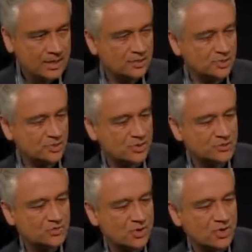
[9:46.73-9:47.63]
So
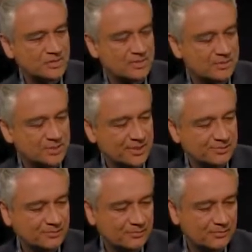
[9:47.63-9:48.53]
Drude's third
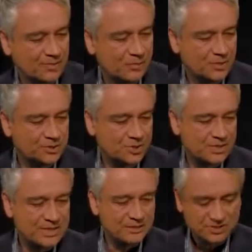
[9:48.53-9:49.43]
assumption, which
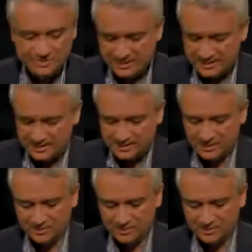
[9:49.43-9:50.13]
turns out to be